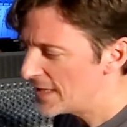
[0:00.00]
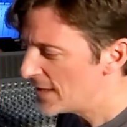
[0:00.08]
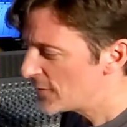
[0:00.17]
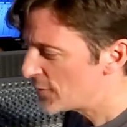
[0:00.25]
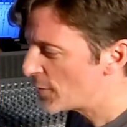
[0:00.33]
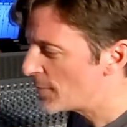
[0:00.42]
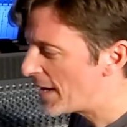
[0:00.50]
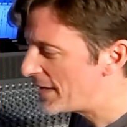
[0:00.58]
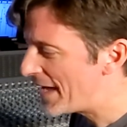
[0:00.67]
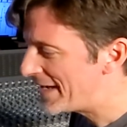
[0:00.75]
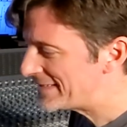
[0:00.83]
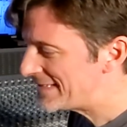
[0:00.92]
They're my
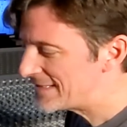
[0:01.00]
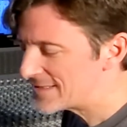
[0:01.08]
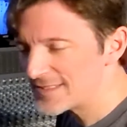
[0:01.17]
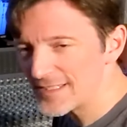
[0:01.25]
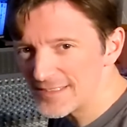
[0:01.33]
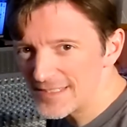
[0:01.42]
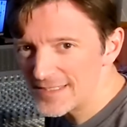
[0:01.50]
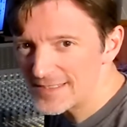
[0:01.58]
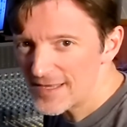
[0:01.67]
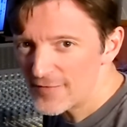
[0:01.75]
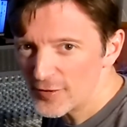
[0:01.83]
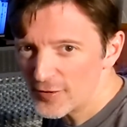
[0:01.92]

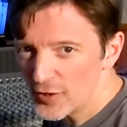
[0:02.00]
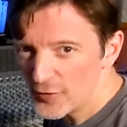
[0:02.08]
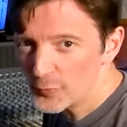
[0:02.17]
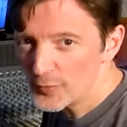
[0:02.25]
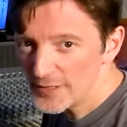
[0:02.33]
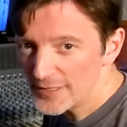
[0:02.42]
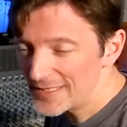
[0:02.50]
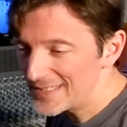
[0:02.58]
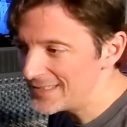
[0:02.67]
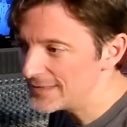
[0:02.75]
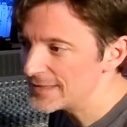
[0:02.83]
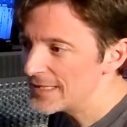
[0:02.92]
1967 Ludwig
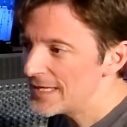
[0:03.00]
kit,